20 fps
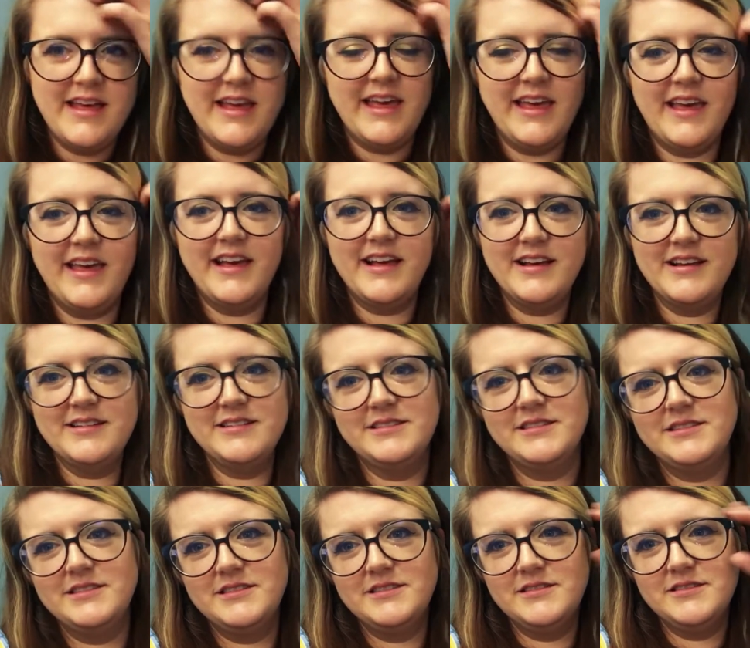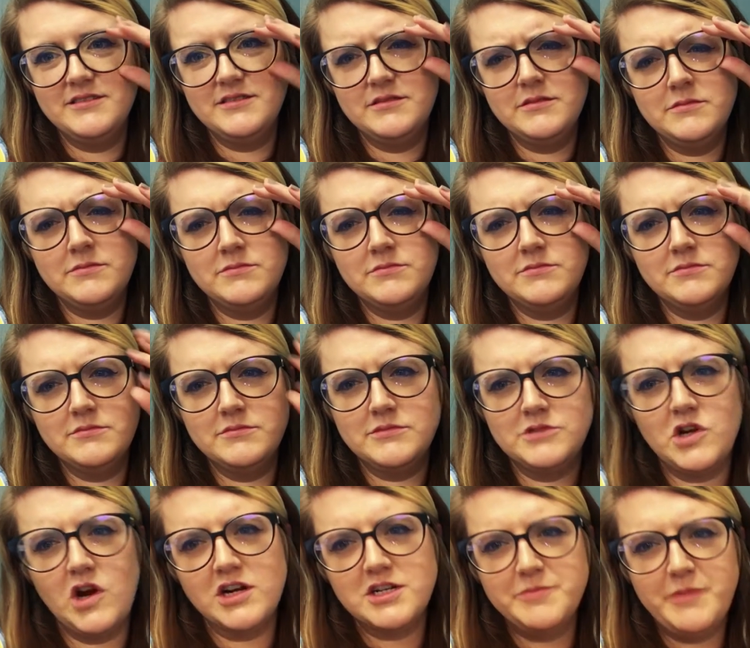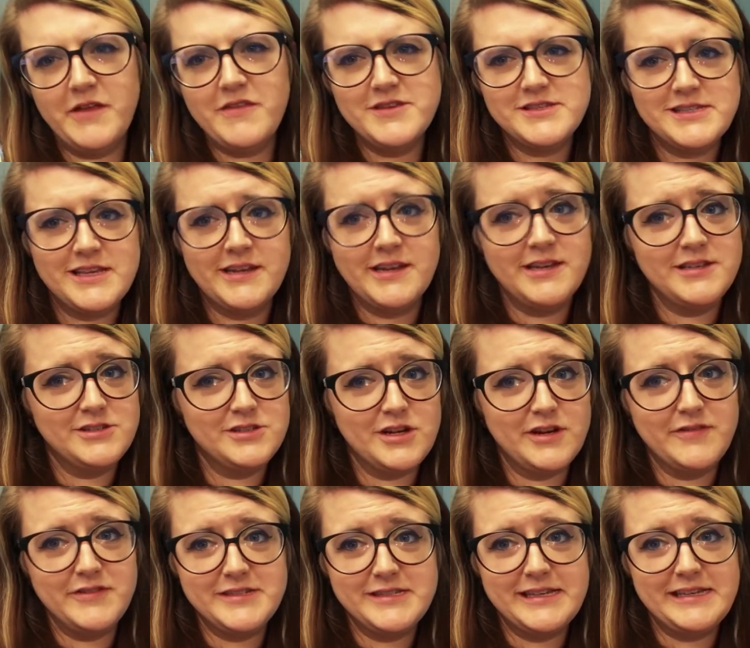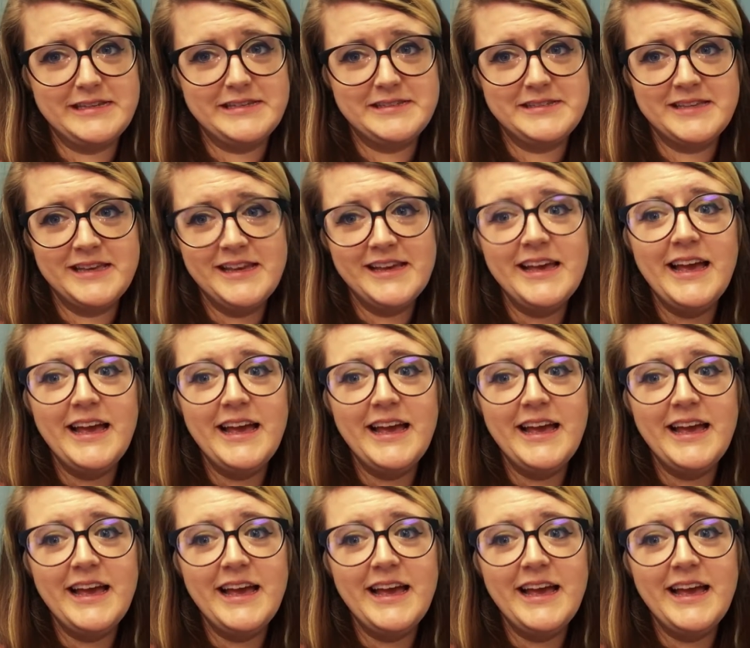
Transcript: and talked about the Sunday services.